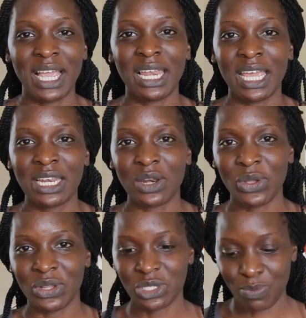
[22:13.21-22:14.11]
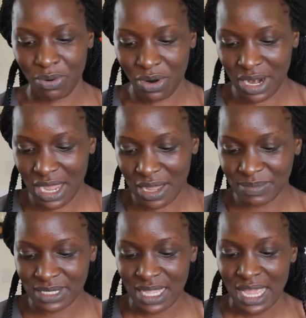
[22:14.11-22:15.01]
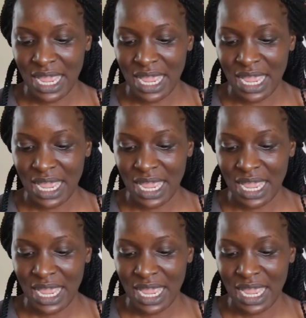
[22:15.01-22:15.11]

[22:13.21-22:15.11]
airline loyalty programs.